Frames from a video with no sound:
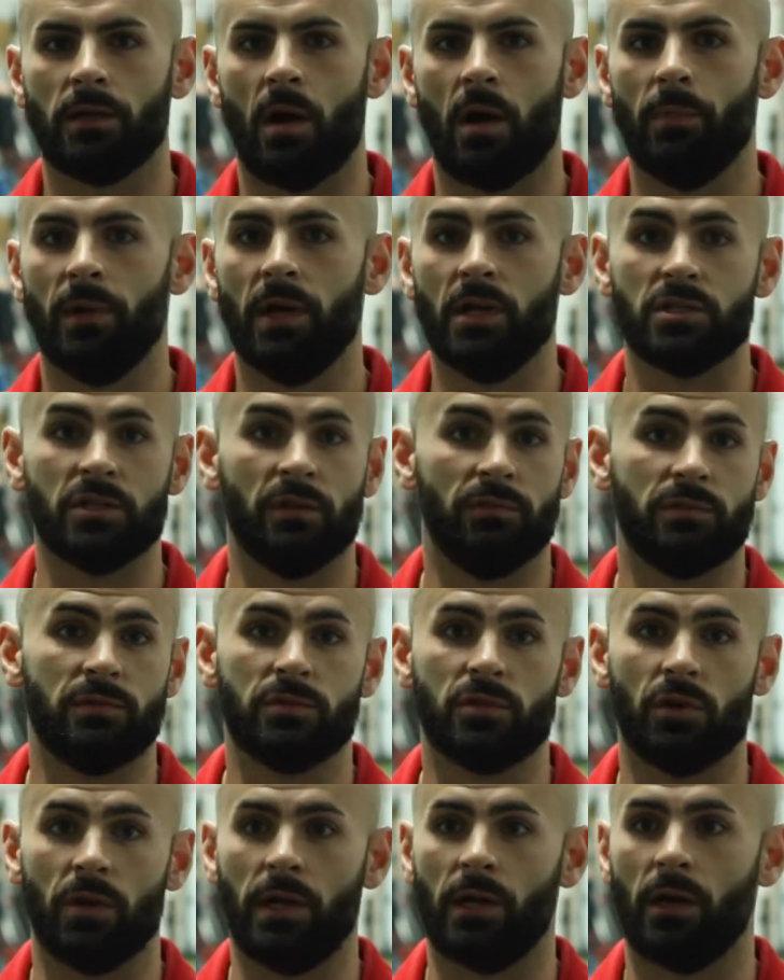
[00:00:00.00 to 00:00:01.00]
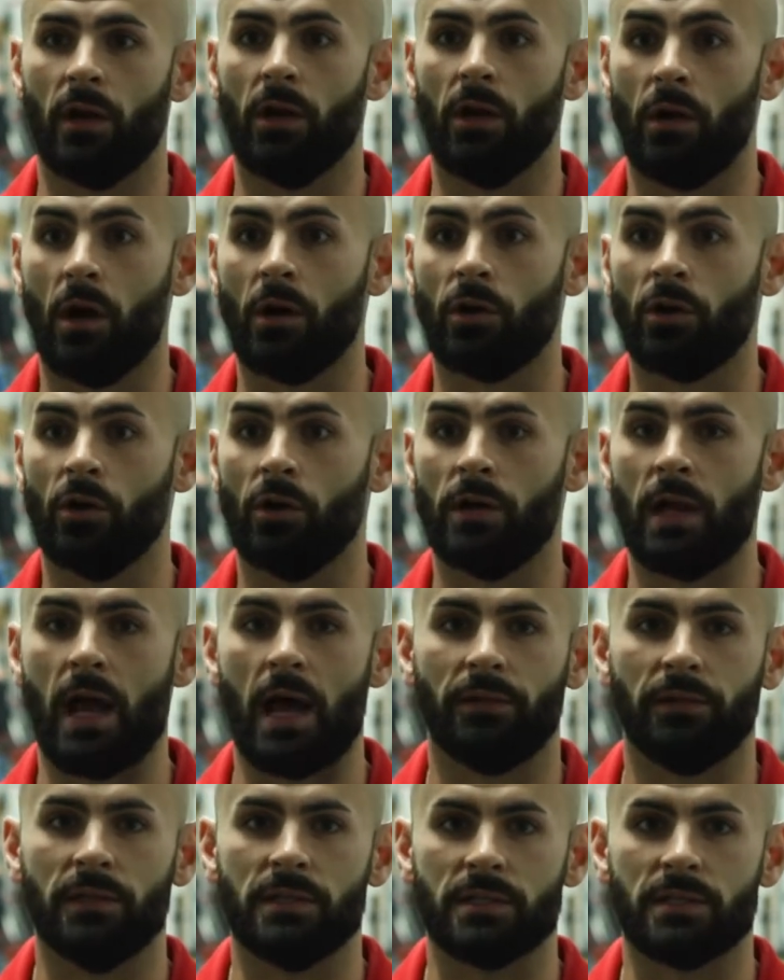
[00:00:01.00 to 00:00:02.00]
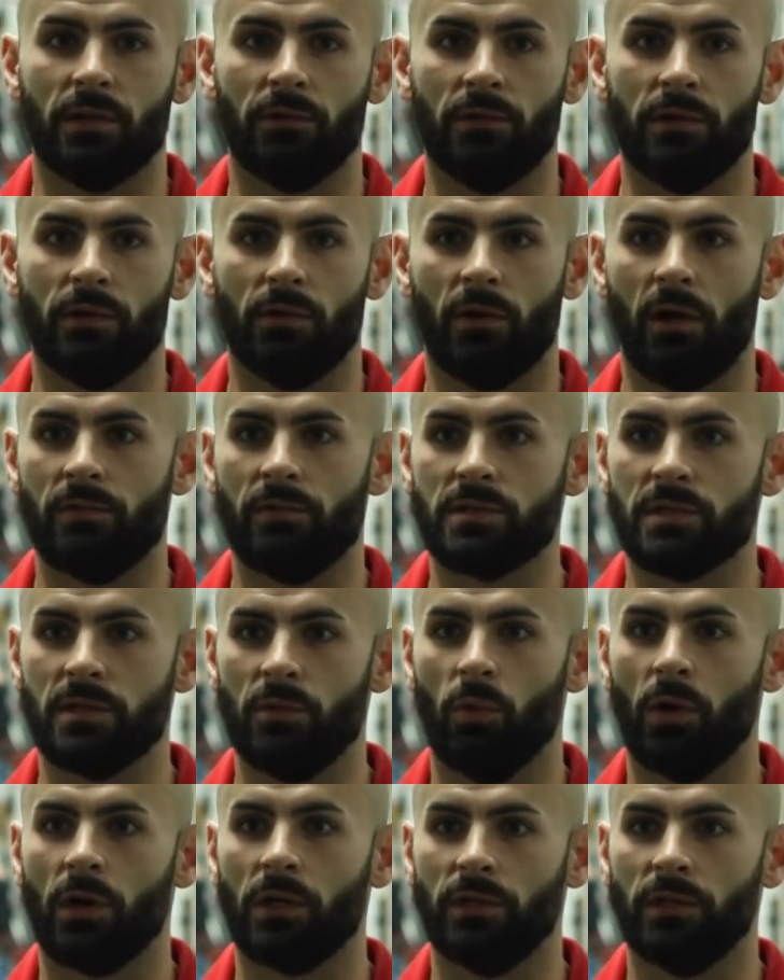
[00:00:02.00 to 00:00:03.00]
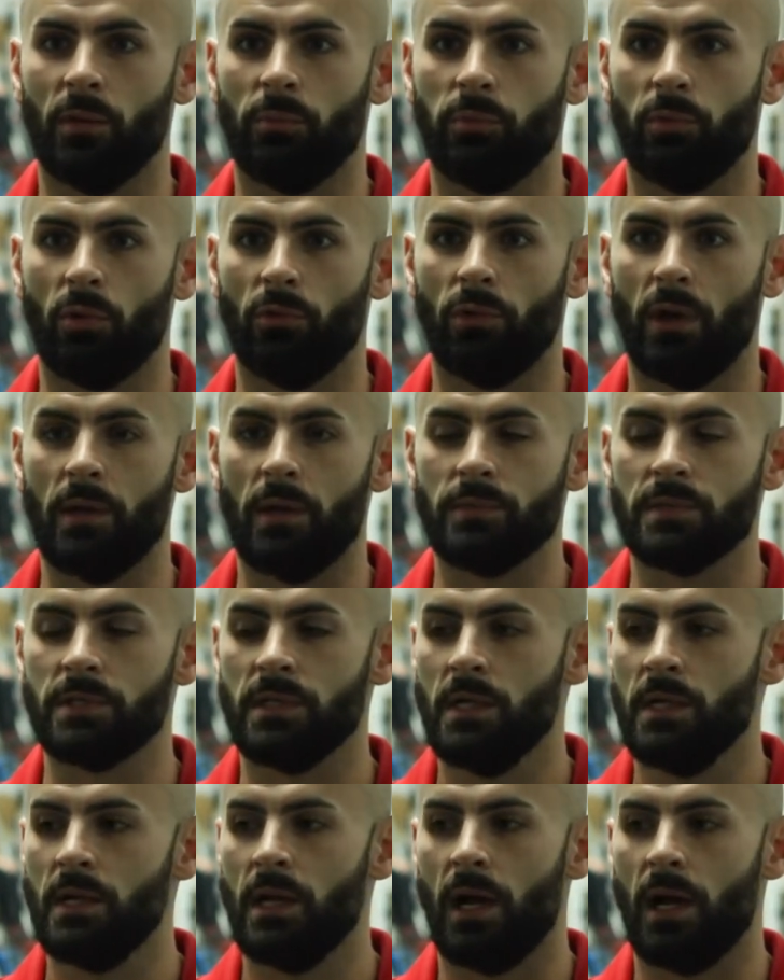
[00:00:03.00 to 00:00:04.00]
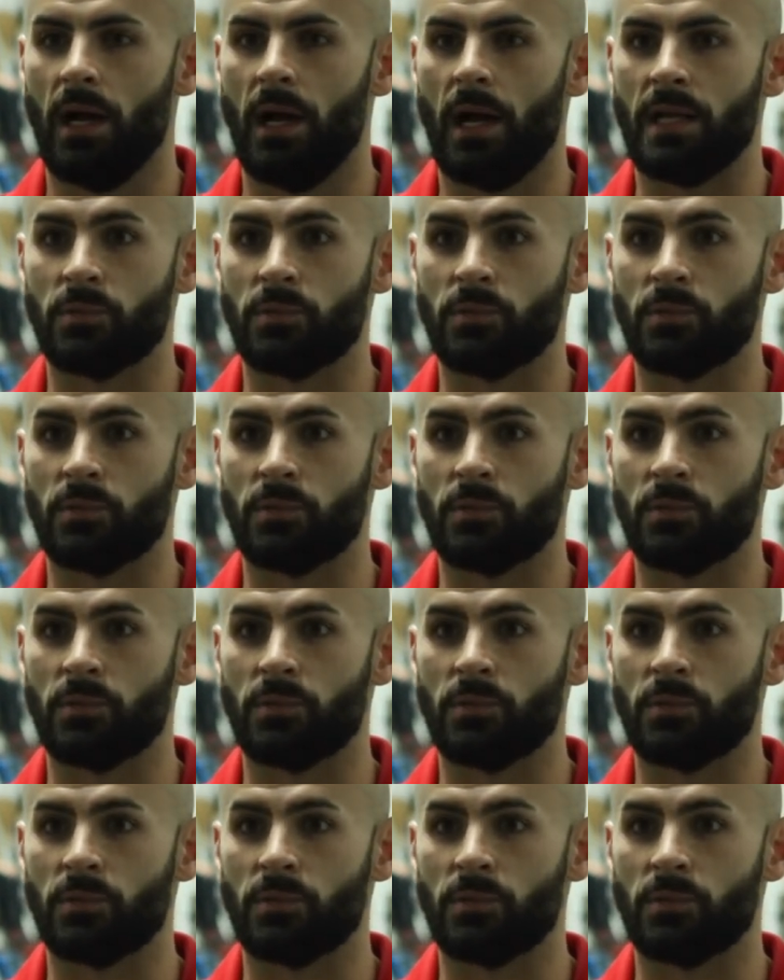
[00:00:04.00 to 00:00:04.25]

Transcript: combination of training our, our, current athletes that are in here, obviously working their programs, uh,